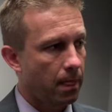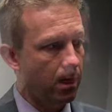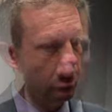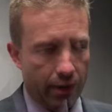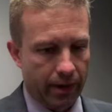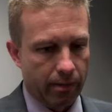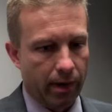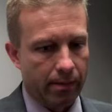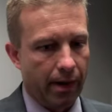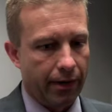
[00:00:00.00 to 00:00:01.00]
We knew we were going to
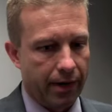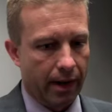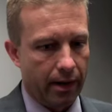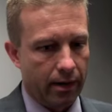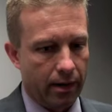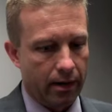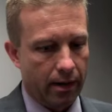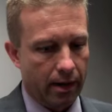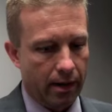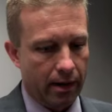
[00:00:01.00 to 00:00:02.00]
play better tonight, and
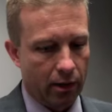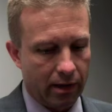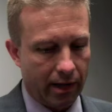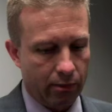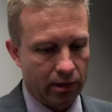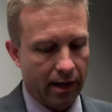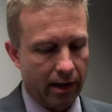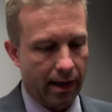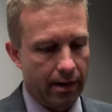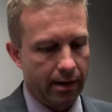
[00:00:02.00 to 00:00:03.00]
it looked like it was kind
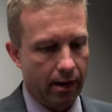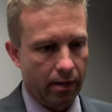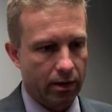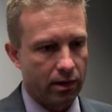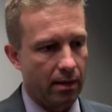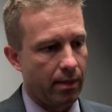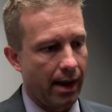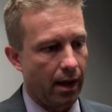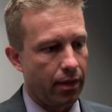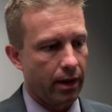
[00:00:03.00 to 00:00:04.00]
of heading down the same
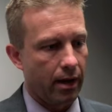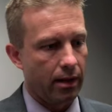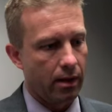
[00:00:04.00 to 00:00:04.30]
path again.